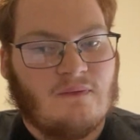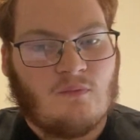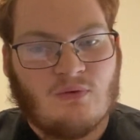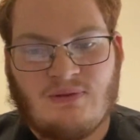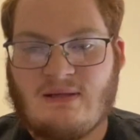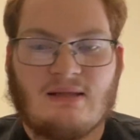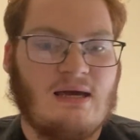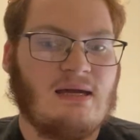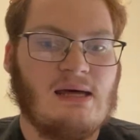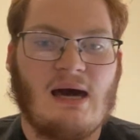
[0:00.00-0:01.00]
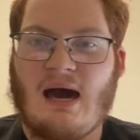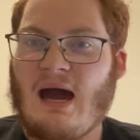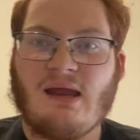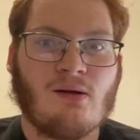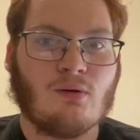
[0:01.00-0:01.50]
With Atlanta,
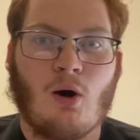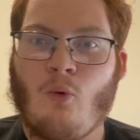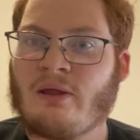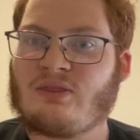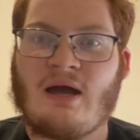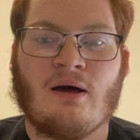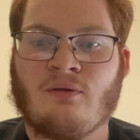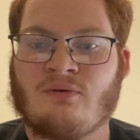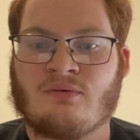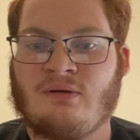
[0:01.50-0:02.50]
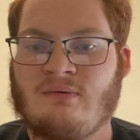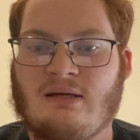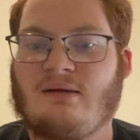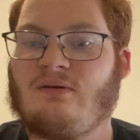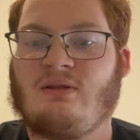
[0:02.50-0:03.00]
I don't know what the hell they're doing. I
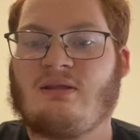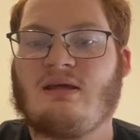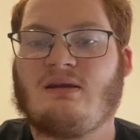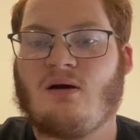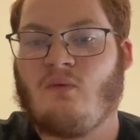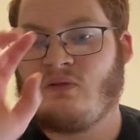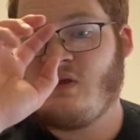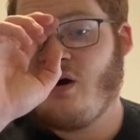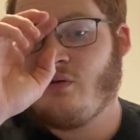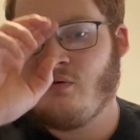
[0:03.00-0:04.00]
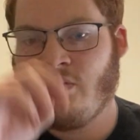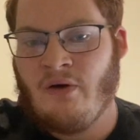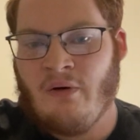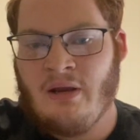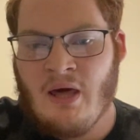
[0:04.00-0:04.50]
don't think they know what the hell they're
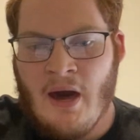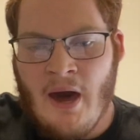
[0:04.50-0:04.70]
doing.